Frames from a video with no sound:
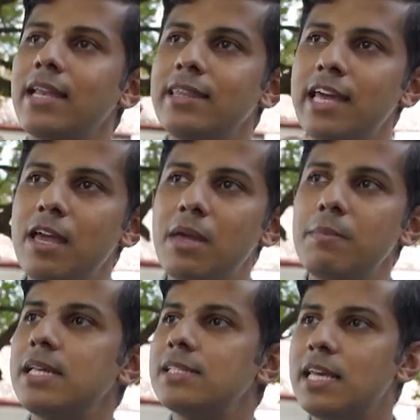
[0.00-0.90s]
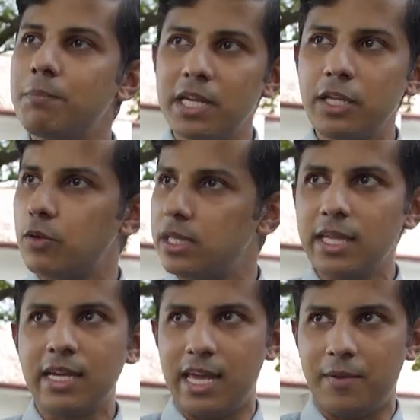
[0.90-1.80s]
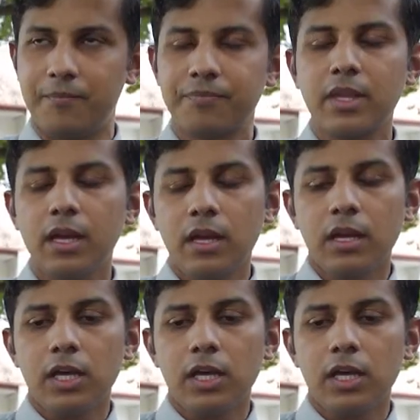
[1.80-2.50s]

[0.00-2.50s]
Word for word: and they may be sleeping during the day. Yeah.